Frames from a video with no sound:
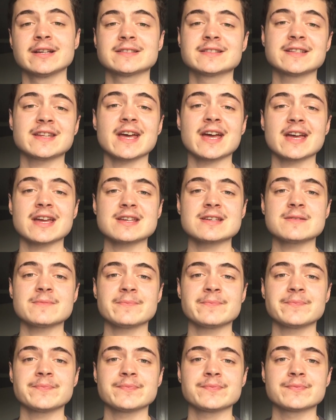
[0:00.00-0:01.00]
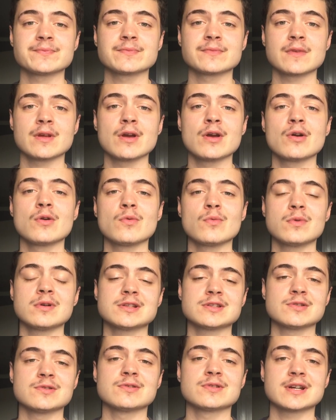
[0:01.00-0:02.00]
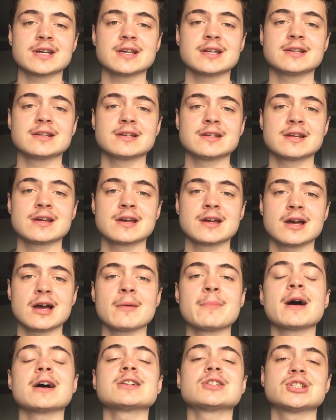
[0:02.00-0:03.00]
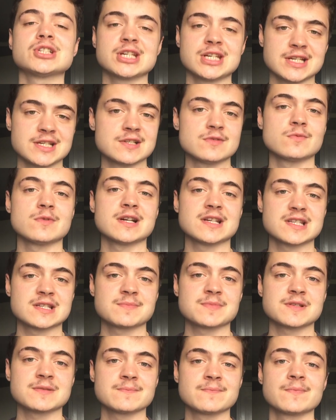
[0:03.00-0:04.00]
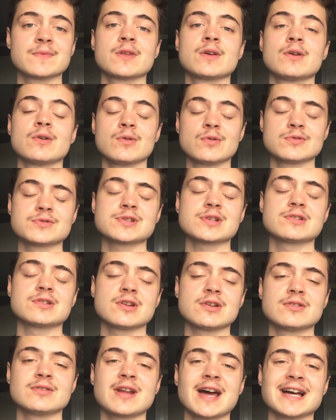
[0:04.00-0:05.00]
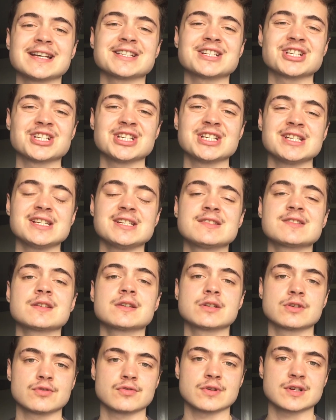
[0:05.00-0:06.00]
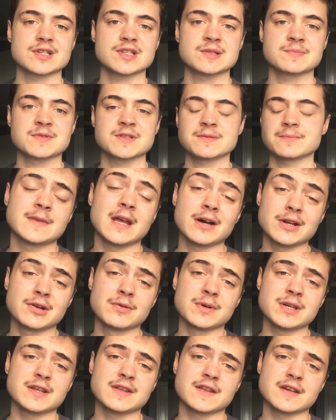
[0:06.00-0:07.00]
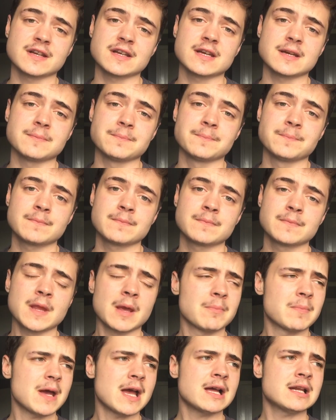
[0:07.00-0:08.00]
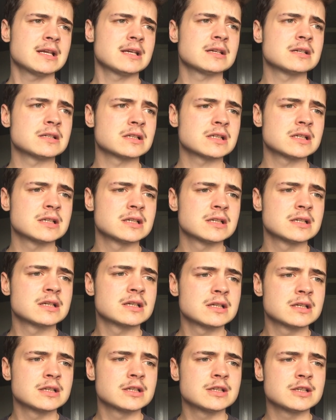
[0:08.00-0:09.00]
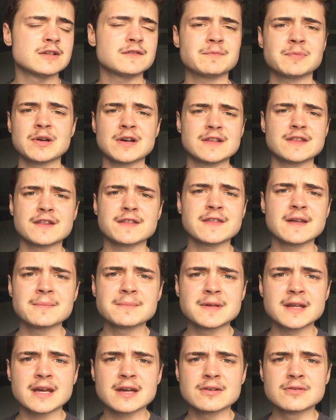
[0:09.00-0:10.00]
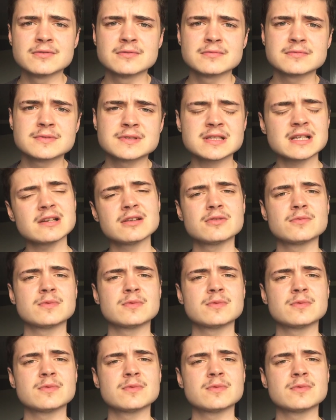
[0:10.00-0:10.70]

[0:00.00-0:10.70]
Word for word: Today, we're talking about cheese wisps, also known as cheese crisps. Now I know what you're thinking, but Elliot, you've put in the thumbnail, Cello